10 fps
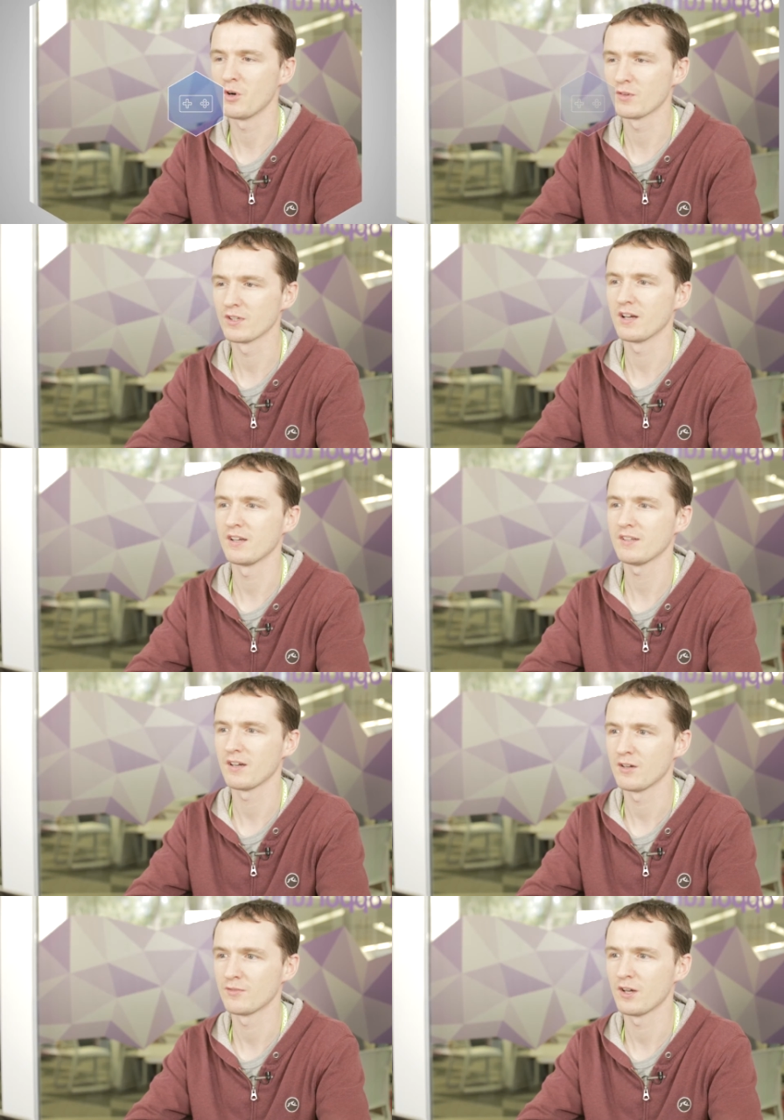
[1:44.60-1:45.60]
overnight,
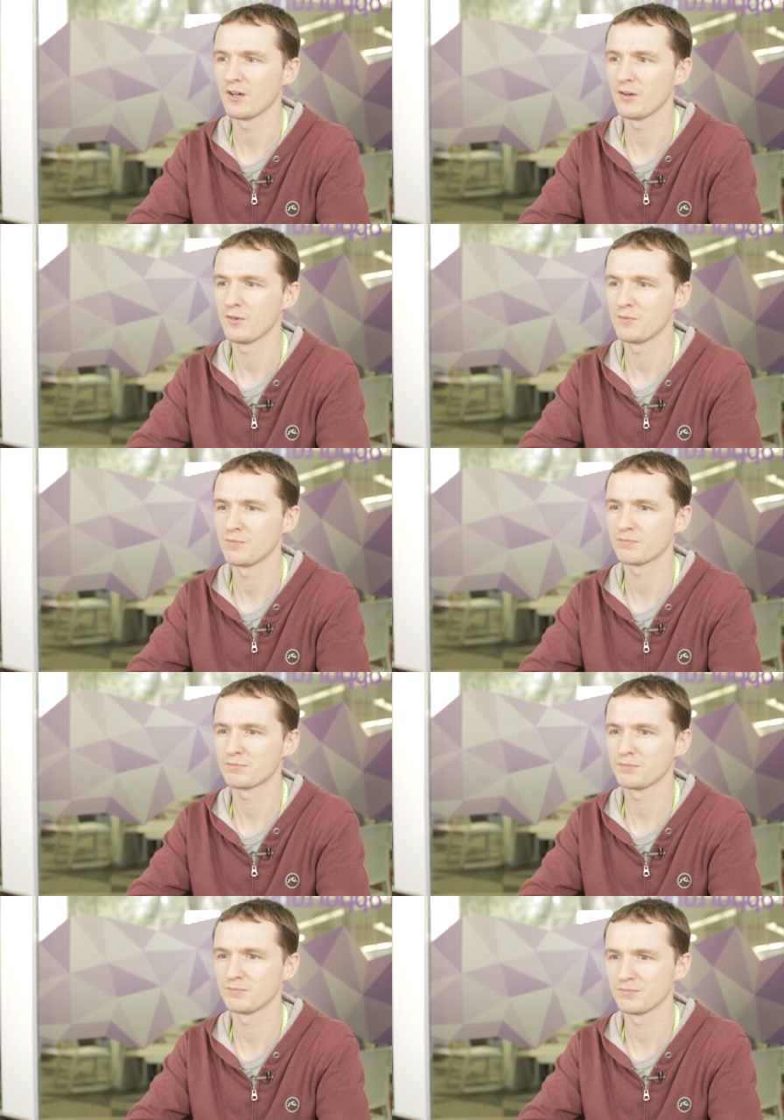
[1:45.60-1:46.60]
I've uh,
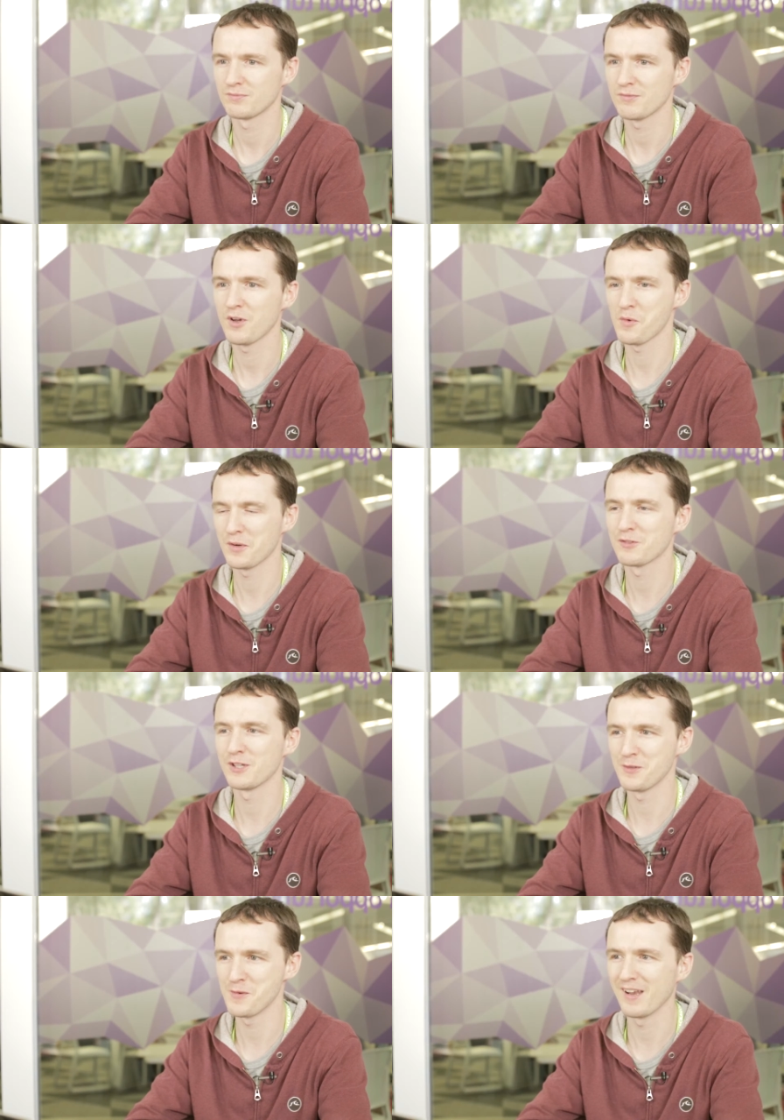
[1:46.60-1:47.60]
I went
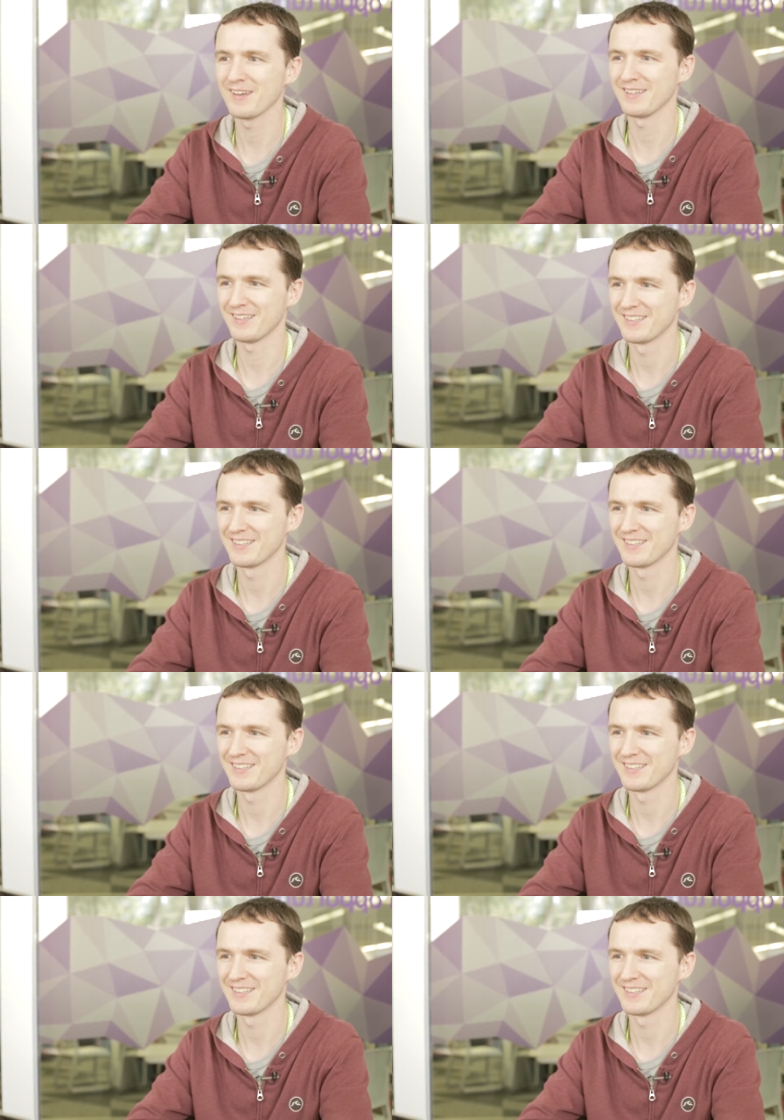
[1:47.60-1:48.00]
really well,